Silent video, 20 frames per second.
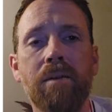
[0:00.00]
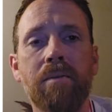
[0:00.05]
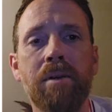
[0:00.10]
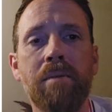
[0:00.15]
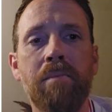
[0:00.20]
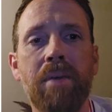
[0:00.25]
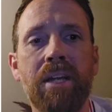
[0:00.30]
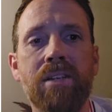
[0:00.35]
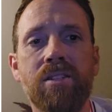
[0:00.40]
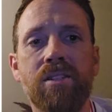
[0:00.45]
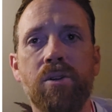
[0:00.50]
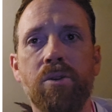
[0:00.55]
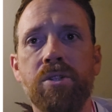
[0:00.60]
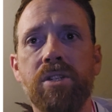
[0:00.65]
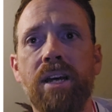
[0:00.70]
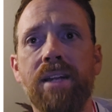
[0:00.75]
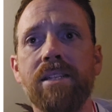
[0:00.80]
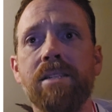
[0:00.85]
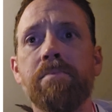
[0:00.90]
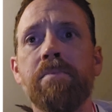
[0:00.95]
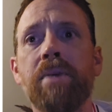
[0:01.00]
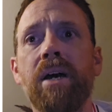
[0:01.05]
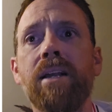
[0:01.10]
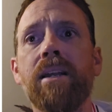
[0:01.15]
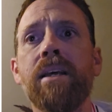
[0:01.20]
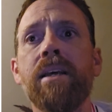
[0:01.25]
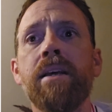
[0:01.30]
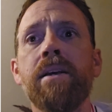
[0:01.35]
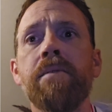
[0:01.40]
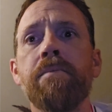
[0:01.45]
It makes no sense. But
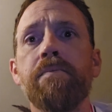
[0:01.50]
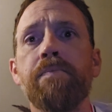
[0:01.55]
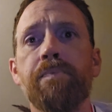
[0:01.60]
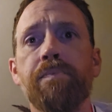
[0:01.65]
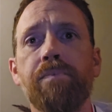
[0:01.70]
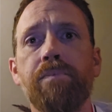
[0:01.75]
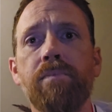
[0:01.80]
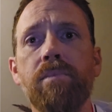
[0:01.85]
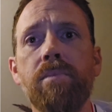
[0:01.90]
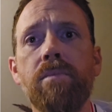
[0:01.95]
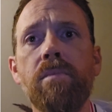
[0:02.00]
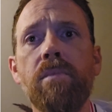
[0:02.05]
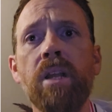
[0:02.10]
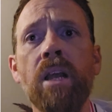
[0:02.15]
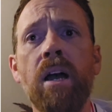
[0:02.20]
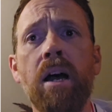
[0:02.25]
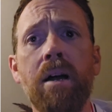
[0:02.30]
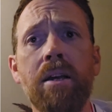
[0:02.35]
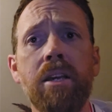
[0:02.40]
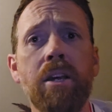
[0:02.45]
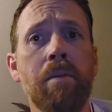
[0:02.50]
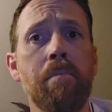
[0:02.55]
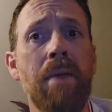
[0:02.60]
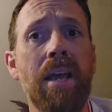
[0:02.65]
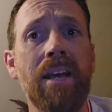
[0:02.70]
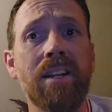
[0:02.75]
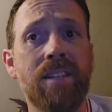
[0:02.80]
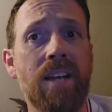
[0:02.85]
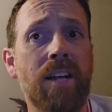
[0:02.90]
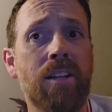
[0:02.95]
you can
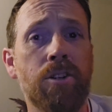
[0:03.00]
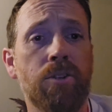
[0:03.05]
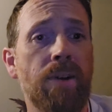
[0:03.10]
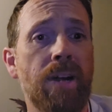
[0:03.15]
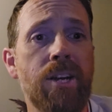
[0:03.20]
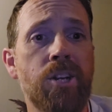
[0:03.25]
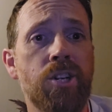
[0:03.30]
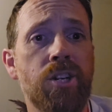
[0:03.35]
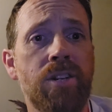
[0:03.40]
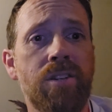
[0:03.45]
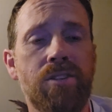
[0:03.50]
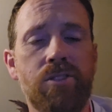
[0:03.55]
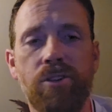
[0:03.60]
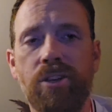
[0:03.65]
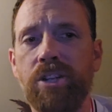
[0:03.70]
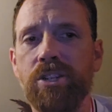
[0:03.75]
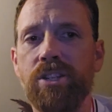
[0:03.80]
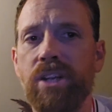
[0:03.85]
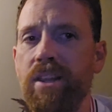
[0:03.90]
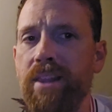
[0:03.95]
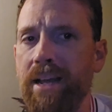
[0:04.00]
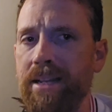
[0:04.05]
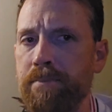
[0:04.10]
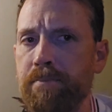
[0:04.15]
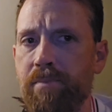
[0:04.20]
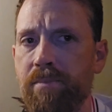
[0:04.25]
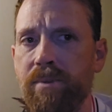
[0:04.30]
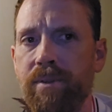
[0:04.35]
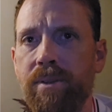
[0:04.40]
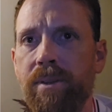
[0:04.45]
make a declaration, so you can say
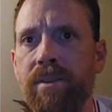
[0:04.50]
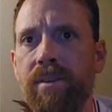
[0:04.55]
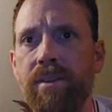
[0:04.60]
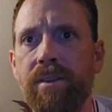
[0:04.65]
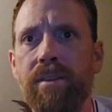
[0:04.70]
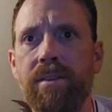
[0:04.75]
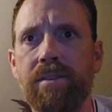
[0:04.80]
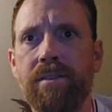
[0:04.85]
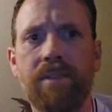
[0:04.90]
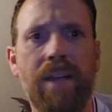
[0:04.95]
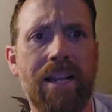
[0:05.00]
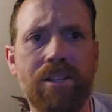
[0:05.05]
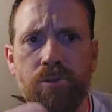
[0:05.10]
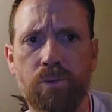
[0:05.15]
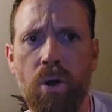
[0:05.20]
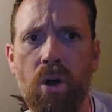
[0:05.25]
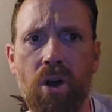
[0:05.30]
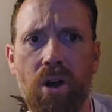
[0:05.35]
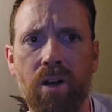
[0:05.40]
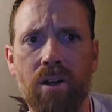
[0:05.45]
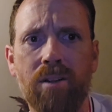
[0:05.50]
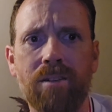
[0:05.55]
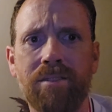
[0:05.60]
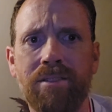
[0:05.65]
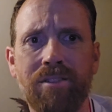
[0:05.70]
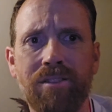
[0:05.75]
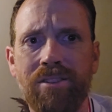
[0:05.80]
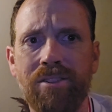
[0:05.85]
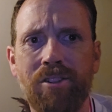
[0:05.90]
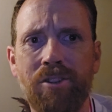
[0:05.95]
that's wrong.
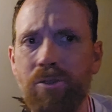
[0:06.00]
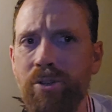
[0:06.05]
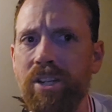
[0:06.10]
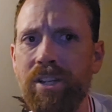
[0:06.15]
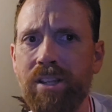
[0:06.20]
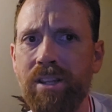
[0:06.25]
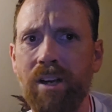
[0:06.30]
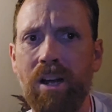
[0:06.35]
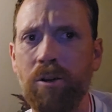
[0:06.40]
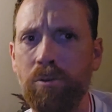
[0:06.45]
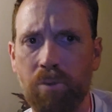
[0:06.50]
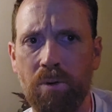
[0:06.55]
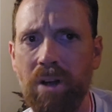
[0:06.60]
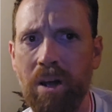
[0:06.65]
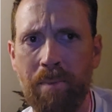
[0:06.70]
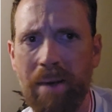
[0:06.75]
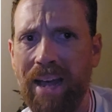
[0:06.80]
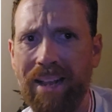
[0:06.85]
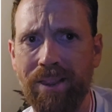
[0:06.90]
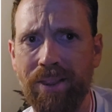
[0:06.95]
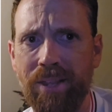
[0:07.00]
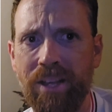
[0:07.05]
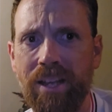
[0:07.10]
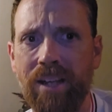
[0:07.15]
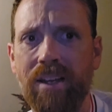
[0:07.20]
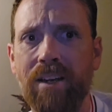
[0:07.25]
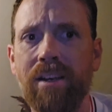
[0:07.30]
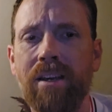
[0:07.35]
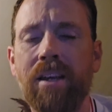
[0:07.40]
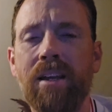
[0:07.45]
You did a bad
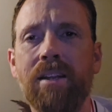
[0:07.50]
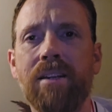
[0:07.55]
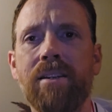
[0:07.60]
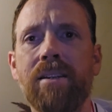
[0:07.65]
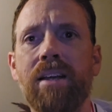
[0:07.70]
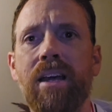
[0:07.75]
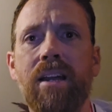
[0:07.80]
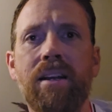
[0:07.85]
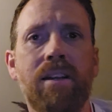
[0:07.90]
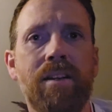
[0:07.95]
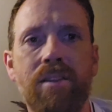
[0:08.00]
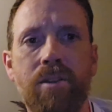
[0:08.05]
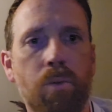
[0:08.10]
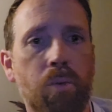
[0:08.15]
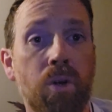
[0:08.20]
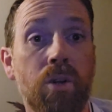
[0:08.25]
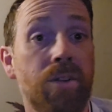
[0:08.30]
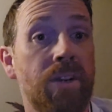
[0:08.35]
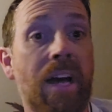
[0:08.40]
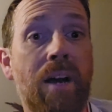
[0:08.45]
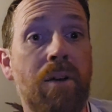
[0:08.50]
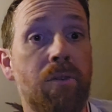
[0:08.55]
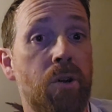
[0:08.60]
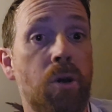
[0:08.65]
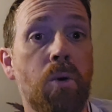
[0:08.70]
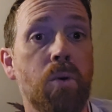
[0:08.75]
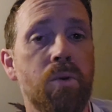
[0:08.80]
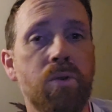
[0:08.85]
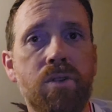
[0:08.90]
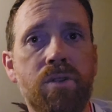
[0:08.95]
thing, and the world now
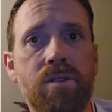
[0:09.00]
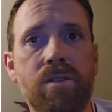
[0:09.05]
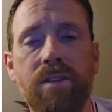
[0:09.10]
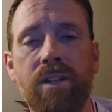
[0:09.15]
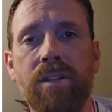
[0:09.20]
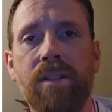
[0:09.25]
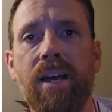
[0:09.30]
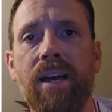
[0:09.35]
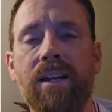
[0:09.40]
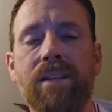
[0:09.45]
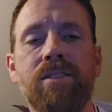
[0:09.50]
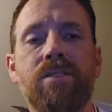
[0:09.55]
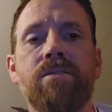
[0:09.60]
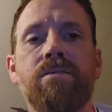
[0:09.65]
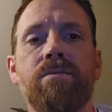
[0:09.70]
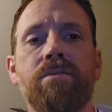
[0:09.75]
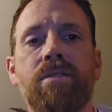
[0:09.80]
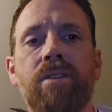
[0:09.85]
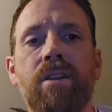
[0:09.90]
knows that's